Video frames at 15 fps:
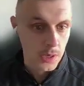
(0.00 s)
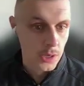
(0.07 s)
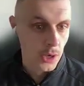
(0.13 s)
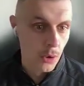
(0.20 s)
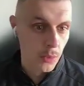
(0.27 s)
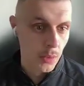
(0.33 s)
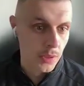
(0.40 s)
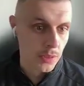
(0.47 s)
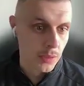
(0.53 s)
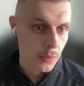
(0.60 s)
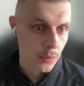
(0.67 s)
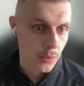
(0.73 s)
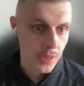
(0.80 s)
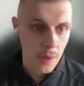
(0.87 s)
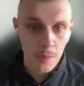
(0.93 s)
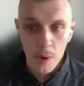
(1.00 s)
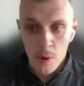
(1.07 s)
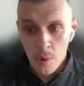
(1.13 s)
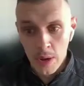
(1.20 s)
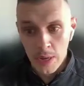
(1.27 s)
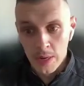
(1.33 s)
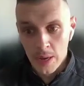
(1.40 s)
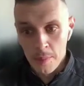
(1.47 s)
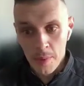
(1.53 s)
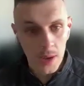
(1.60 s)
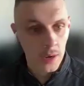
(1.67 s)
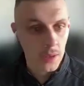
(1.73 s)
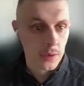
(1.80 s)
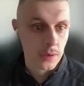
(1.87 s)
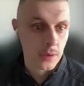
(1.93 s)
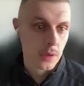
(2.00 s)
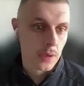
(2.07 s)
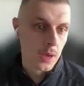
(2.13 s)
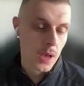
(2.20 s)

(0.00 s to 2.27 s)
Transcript: With Owen, Allen,